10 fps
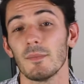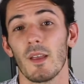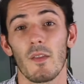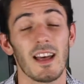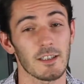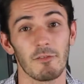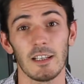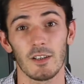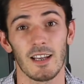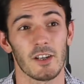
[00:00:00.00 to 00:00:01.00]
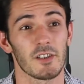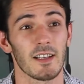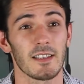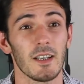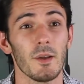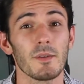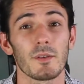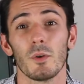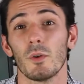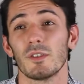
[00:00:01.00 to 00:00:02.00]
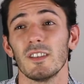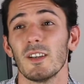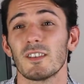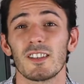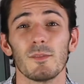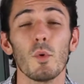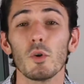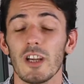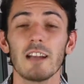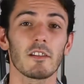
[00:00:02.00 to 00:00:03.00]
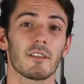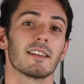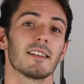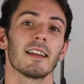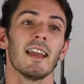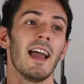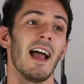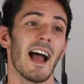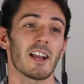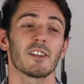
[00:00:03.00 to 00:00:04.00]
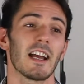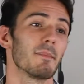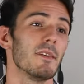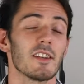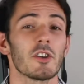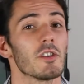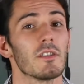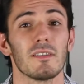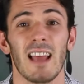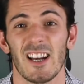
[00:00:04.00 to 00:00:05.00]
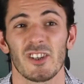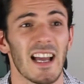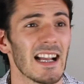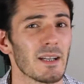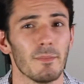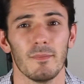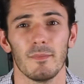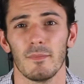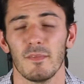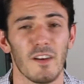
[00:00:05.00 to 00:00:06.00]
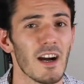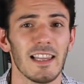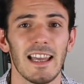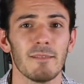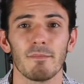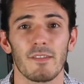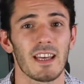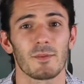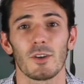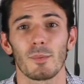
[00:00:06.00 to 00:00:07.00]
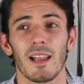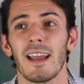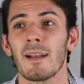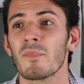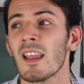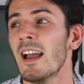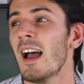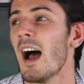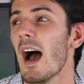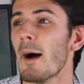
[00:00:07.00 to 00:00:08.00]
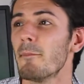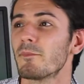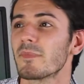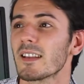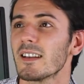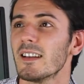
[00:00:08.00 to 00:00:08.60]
that's a really good hashtag to use, or just more general things like hashtag musician, hashtag violin, if that's what you're playing. And